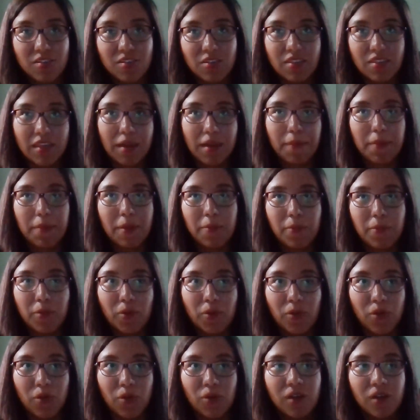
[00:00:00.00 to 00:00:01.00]
so that
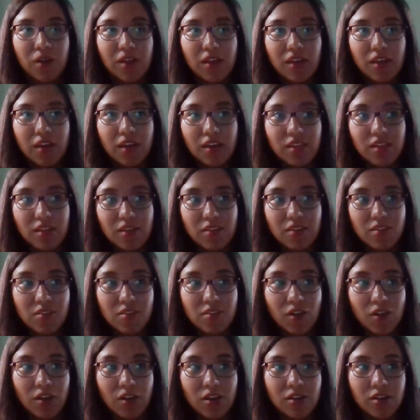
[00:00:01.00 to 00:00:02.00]
people
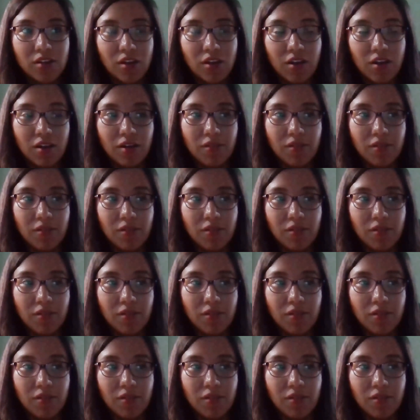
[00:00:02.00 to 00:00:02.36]
start